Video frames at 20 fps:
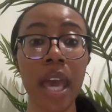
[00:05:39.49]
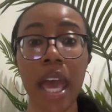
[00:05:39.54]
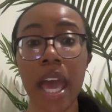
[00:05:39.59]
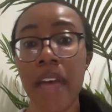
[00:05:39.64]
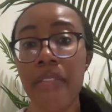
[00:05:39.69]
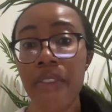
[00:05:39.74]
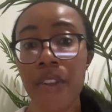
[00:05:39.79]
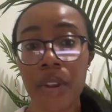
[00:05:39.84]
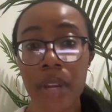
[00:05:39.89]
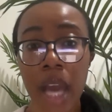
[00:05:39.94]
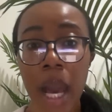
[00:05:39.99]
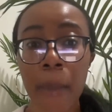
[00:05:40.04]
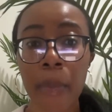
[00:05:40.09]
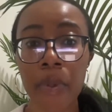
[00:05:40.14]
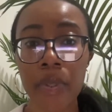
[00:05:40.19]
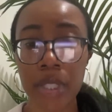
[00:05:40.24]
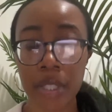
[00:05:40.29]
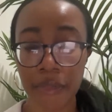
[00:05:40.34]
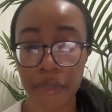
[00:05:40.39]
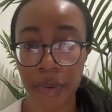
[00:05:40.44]
And there are a couple
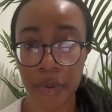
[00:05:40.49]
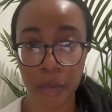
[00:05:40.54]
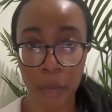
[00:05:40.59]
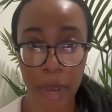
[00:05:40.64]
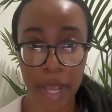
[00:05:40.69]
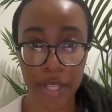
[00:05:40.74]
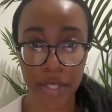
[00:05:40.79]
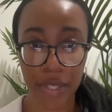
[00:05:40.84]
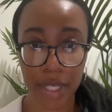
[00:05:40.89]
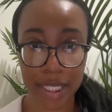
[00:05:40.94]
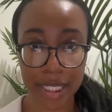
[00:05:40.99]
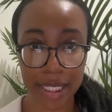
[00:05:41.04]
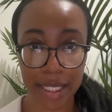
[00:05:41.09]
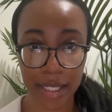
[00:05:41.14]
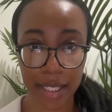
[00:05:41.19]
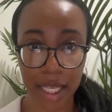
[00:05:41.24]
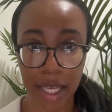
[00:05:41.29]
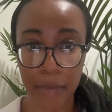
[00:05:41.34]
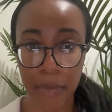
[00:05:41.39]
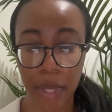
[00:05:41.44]
different ways you can
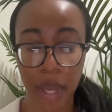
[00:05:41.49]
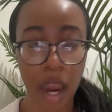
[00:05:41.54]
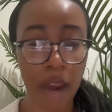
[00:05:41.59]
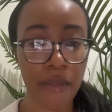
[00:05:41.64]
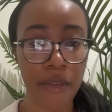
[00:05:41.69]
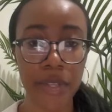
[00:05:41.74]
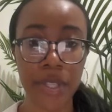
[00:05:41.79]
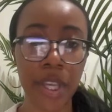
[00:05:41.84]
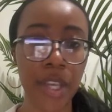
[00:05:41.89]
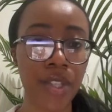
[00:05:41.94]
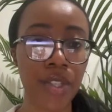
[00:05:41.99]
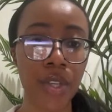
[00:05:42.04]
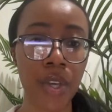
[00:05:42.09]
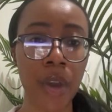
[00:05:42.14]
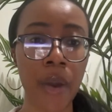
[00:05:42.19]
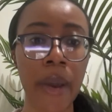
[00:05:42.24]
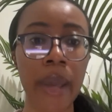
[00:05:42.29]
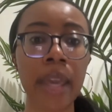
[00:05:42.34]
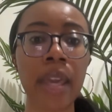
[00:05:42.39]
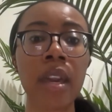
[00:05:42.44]
keep the conversation
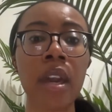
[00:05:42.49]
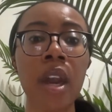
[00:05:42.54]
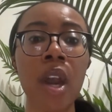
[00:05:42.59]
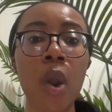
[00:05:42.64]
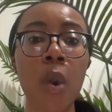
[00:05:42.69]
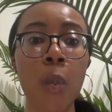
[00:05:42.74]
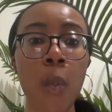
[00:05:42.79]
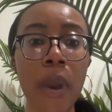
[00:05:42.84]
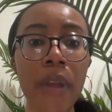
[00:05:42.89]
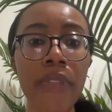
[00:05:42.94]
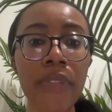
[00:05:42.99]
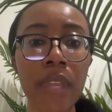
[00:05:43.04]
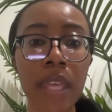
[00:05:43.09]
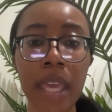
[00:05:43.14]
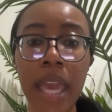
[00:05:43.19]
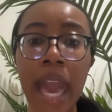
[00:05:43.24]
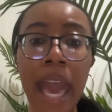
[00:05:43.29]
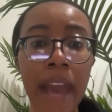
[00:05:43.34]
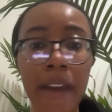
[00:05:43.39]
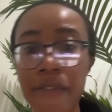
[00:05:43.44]
going. One
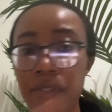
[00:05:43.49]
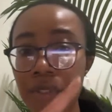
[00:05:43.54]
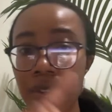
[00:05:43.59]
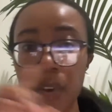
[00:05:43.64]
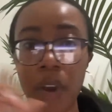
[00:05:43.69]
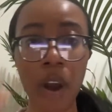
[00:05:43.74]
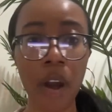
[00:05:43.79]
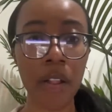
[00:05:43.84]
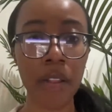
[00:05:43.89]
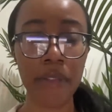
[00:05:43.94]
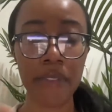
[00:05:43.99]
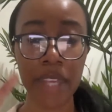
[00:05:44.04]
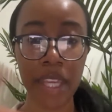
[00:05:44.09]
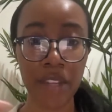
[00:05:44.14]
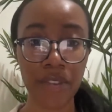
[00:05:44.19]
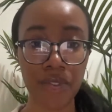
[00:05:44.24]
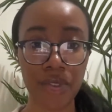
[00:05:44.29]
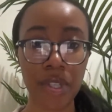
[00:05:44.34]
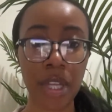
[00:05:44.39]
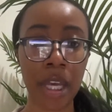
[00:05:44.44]
thing after all of the
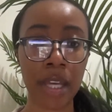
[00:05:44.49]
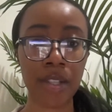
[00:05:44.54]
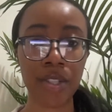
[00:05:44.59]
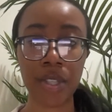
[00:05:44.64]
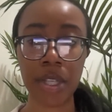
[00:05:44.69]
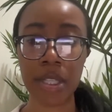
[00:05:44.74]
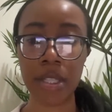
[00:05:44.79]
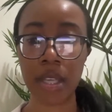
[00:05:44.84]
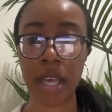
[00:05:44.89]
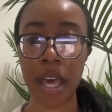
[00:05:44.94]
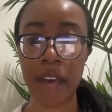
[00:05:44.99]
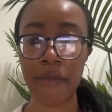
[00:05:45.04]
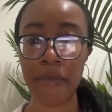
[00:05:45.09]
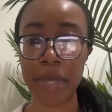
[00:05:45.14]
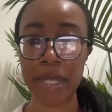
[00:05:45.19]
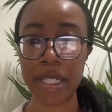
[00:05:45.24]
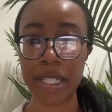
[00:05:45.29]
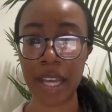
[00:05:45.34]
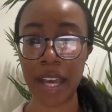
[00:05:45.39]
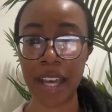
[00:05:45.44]
introductions have
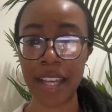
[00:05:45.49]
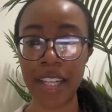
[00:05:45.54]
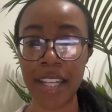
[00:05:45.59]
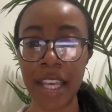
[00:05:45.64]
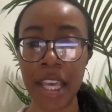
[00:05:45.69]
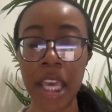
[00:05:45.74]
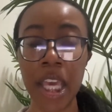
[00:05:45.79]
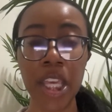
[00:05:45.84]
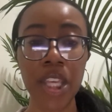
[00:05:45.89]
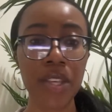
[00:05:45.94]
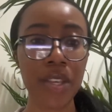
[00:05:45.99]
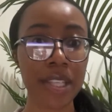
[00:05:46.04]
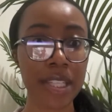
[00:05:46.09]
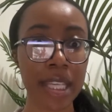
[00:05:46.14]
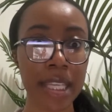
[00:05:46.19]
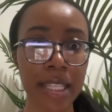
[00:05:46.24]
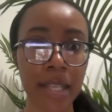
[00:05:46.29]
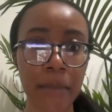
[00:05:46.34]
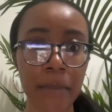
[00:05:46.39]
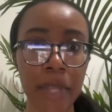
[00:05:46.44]
been done, you can
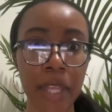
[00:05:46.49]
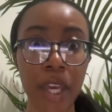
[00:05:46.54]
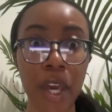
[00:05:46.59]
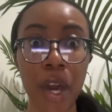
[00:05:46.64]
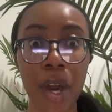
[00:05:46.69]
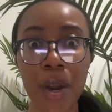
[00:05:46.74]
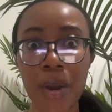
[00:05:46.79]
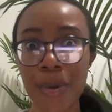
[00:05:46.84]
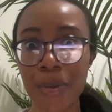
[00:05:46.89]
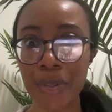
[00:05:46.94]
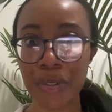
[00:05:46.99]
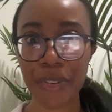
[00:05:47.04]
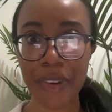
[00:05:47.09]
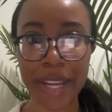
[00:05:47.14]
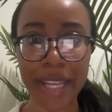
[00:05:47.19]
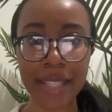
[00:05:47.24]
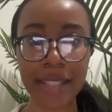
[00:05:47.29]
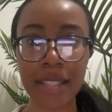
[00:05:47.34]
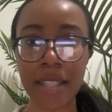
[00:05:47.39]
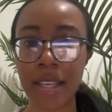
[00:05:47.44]
say something like, "Oh,
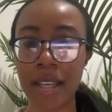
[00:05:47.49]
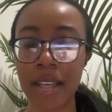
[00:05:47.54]
great,